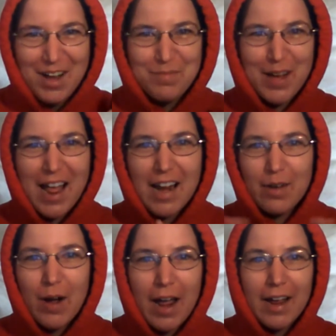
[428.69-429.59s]
But
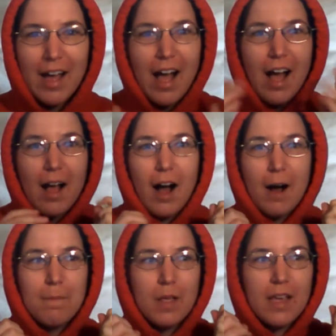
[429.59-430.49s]
anyway,
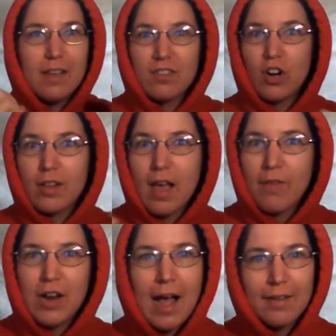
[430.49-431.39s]
he starts
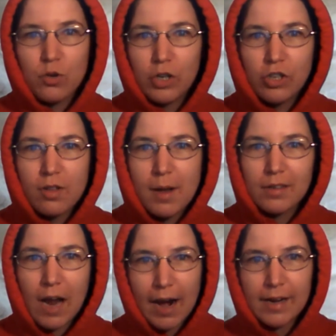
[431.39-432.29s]
having to ask questions
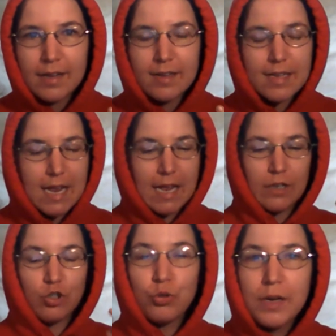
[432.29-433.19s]
about Titus
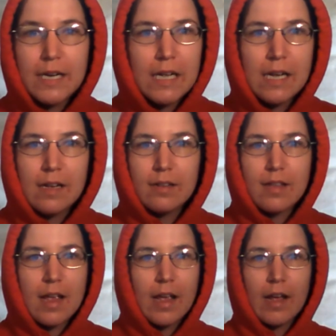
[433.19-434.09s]
and
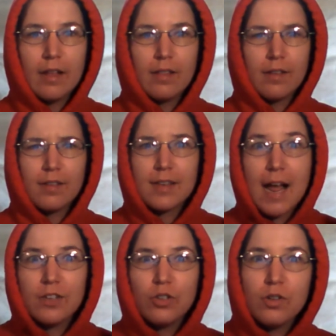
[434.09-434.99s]
treaties and the
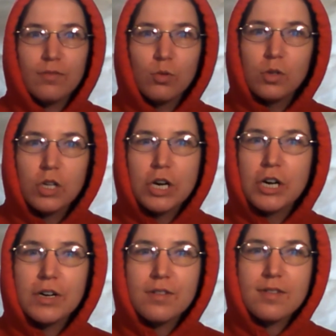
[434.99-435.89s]
statute of
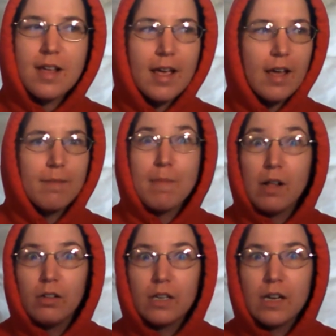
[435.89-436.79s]
rulers and
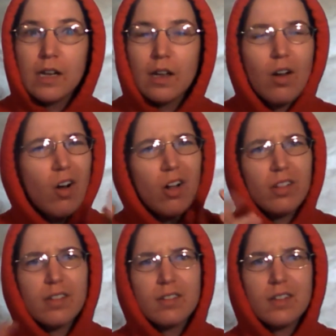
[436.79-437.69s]
melding and
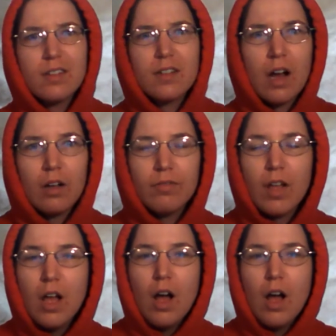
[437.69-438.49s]
all this good stuff.